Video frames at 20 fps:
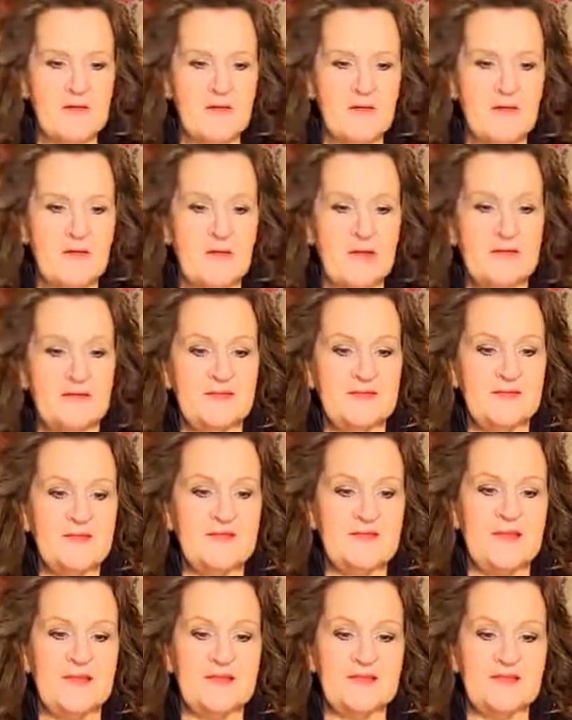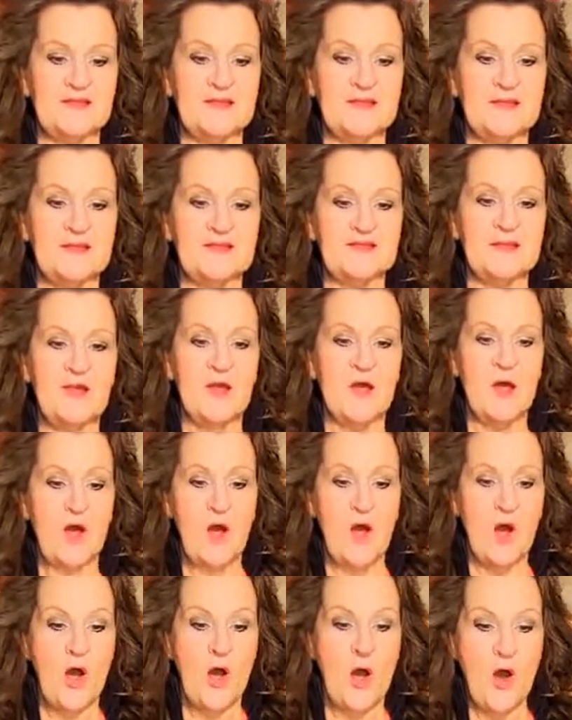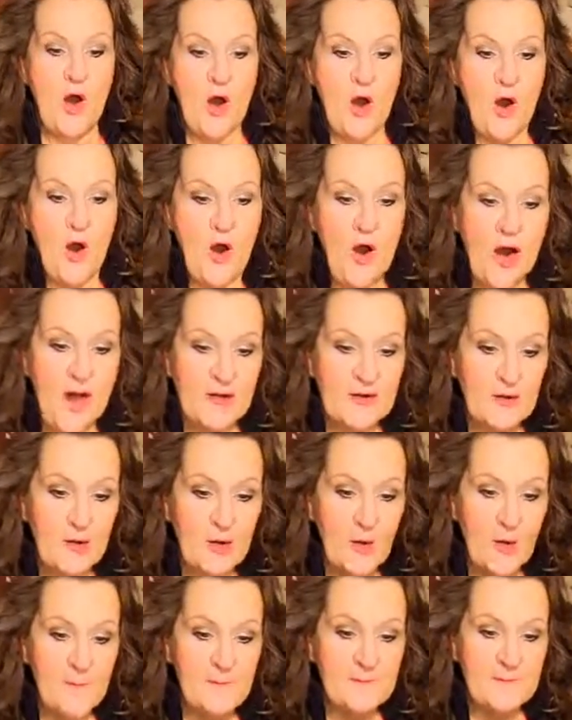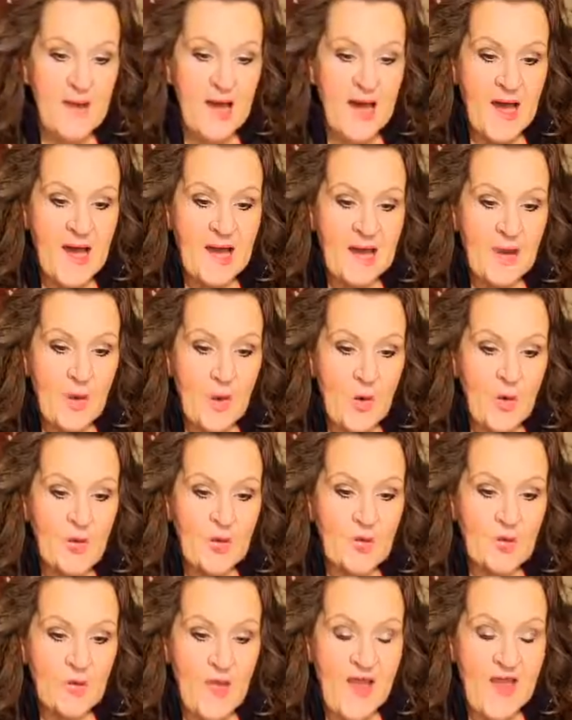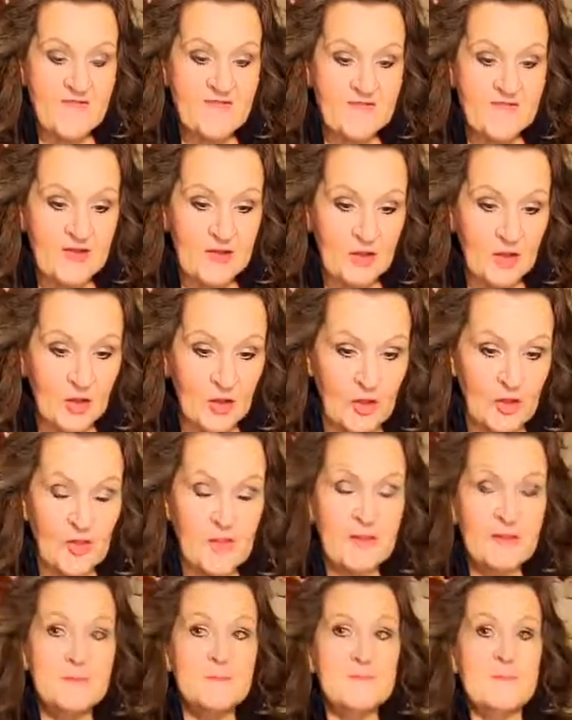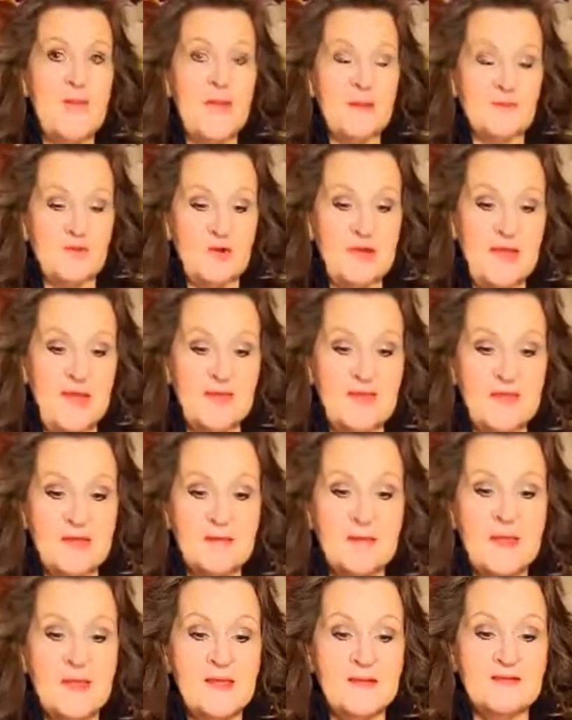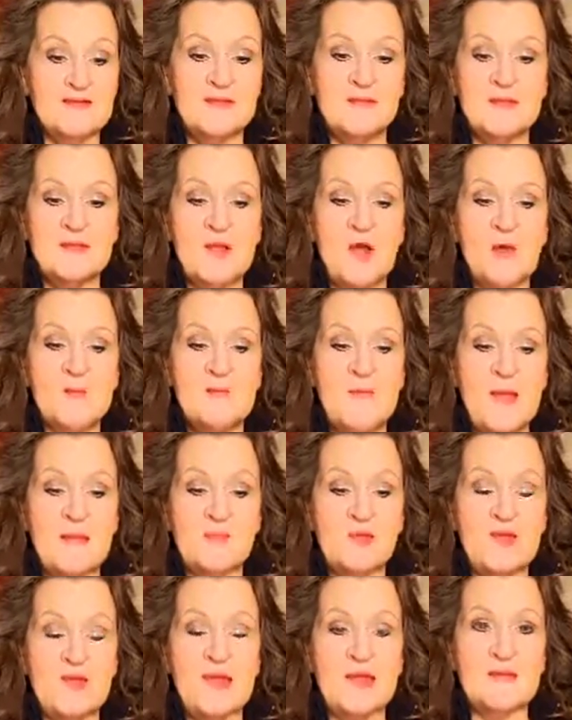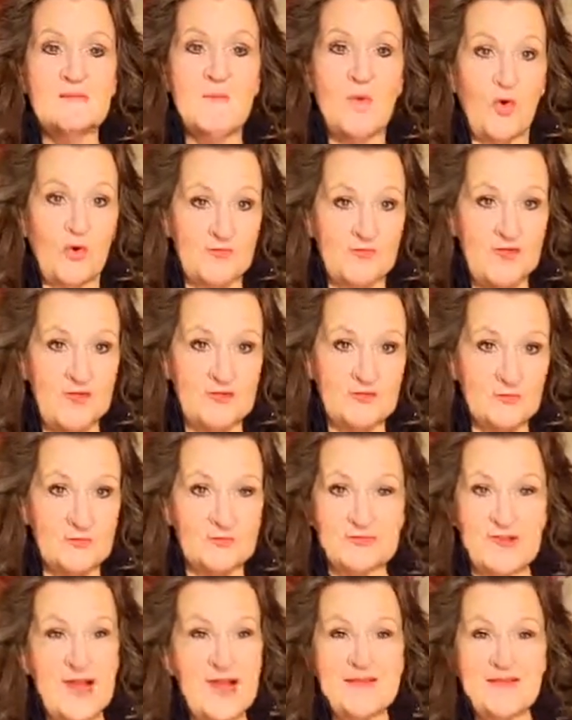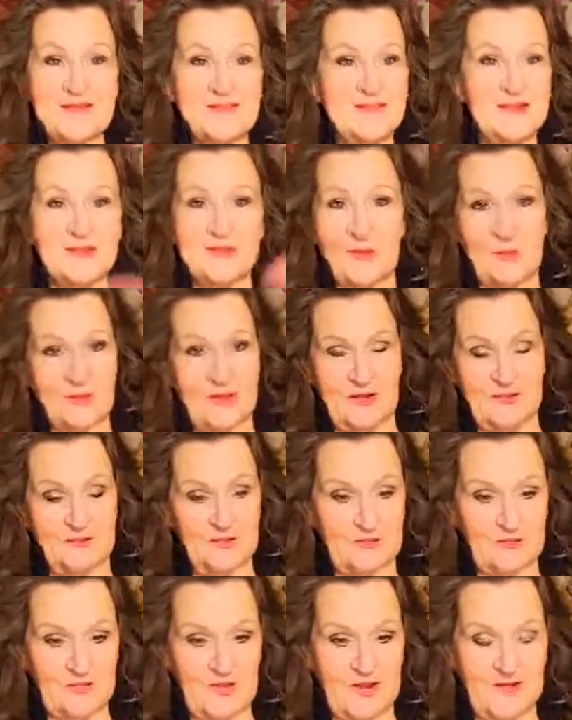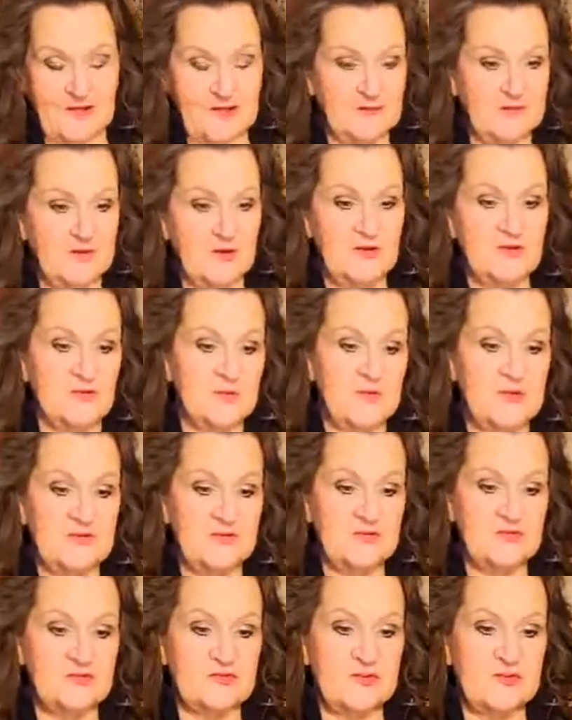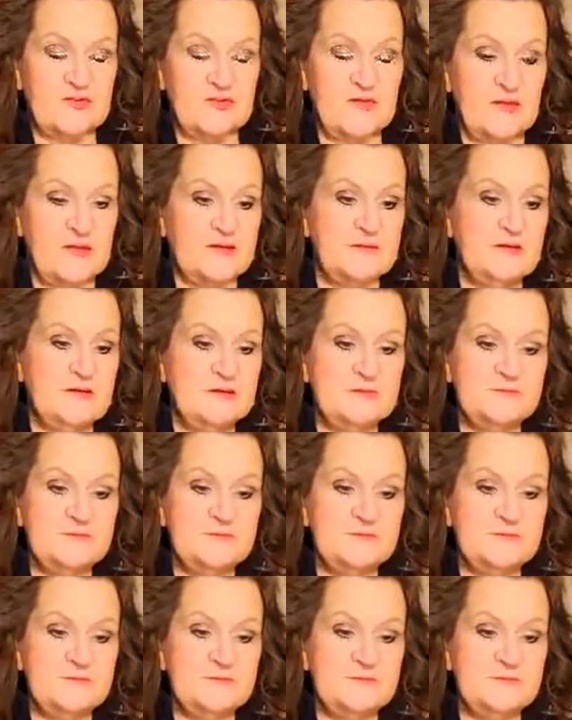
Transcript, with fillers: okay, let's see if I can see this, autobiographical memory, and then something called memory and Morpheus, which I still don't understand. I started to research it, and then